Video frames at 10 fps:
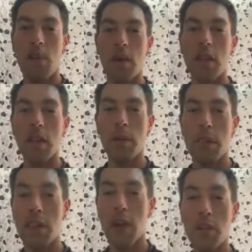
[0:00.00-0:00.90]
But
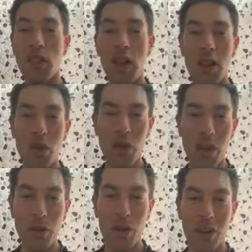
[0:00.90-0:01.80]
Liberty Economy is not going
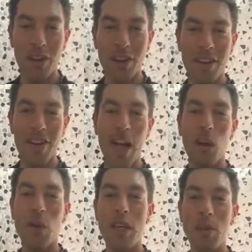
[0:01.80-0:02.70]
anywhere.
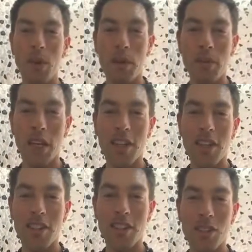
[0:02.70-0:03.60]
I'll keep you updated
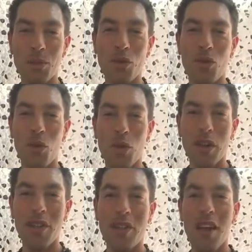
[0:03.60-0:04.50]
as things move
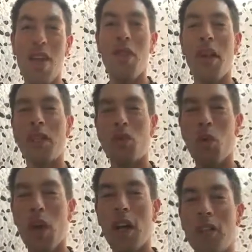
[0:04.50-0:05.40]
forward. Thanks for
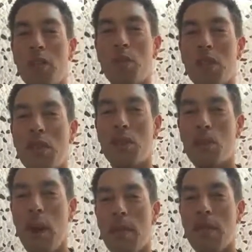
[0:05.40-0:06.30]
watching. Please
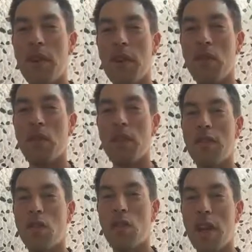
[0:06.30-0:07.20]
subscribe to the videos,
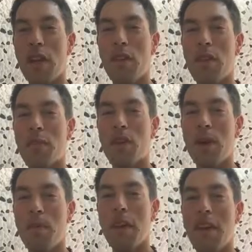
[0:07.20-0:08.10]
give us a rating, thumbs
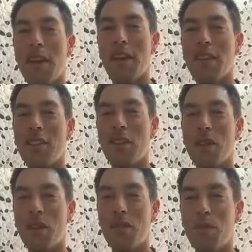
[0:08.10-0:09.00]
up, and
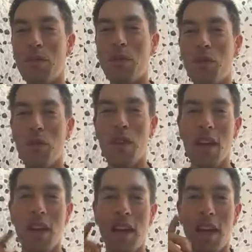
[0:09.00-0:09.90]
you'll hear from me soon.
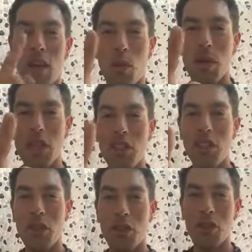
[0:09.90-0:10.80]
And we need
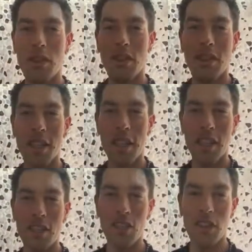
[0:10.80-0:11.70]
you to get
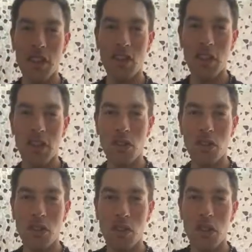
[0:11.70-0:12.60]
out there and get
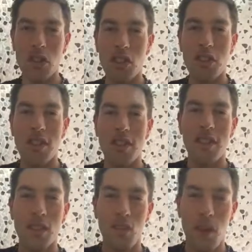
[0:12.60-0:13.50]
signatures to petition.
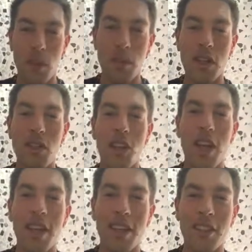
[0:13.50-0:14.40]
So follow me and I'll show you
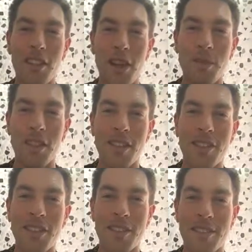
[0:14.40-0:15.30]
how to get the job done.
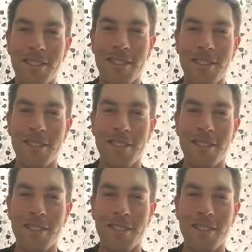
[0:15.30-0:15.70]
Cheers.